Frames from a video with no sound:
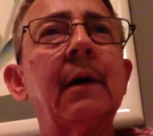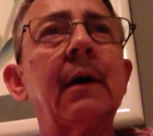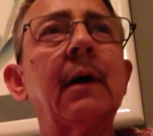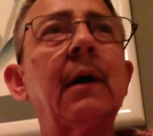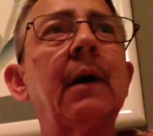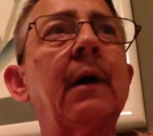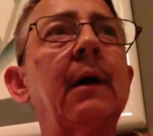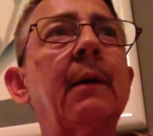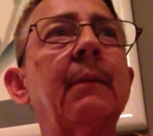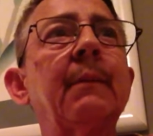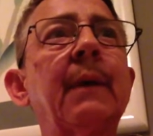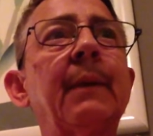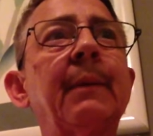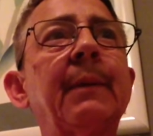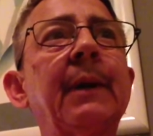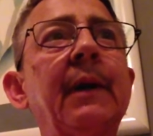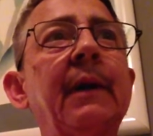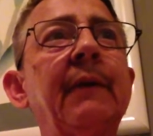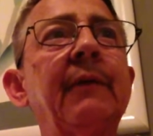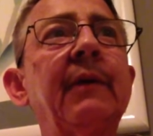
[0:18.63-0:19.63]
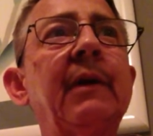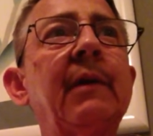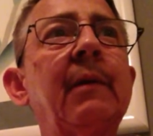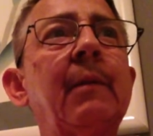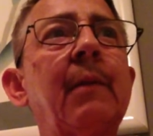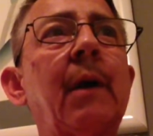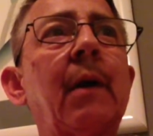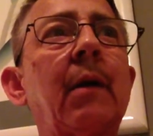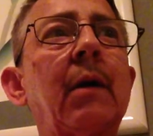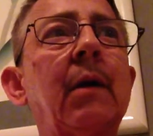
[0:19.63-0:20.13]
Um, I'll be leaving
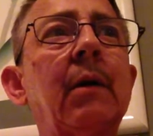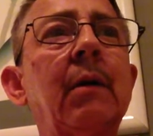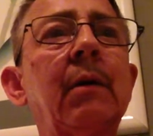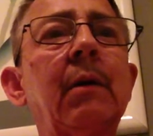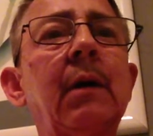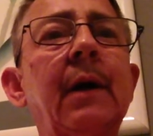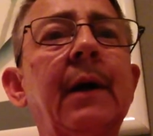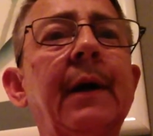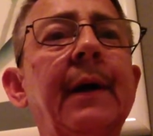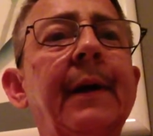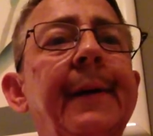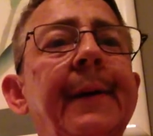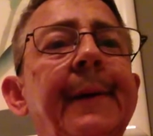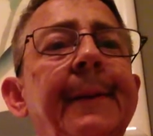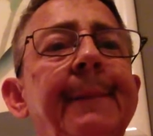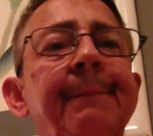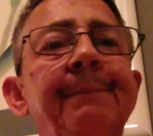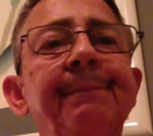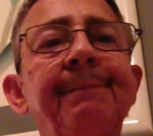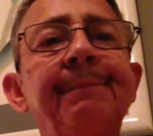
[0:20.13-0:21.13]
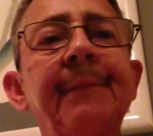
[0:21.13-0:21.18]
tomorrow, um,